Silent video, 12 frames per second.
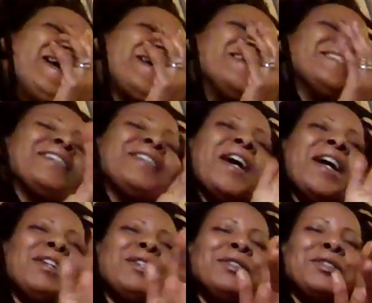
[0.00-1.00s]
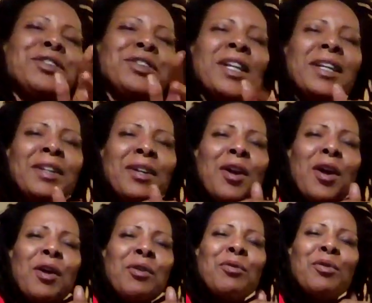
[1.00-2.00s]
Because a lot of this shit
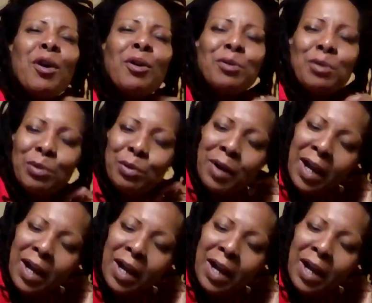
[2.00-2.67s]
you go through